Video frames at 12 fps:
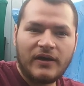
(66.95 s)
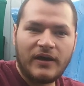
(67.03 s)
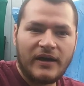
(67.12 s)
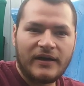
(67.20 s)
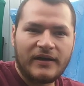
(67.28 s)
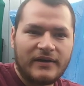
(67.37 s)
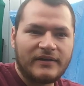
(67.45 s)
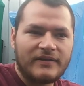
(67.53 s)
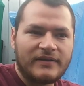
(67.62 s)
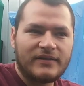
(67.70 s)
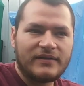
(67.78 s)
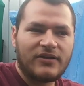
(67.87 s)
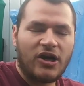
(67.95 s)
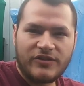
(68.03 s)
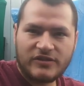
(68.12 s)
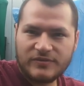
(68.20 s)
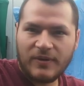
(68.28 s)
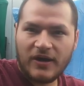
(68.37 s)
on
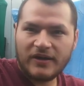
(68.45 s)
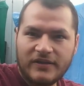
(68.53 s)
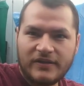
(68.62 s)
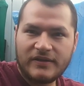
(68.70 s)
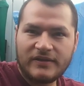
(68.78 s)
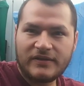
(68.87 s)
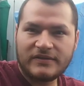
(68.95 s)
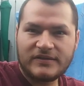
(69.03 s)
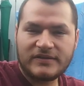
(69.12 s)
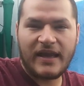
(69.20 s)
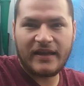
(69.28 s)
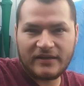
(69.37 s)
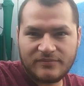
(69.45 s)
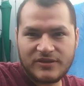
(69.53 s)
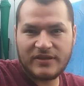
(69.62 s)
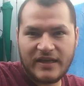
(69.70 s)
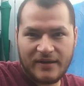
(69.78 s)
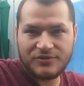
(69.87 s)
the spot, scan them to
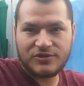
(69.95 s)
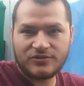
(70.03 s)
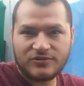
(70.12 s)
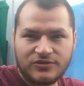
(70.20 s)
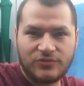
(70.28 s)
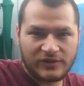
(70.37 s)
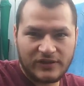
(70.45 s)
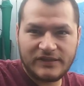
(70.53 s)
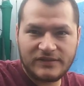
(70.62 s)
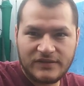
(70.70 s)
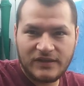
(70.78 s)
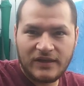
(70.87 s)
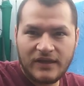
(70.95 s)
capture to release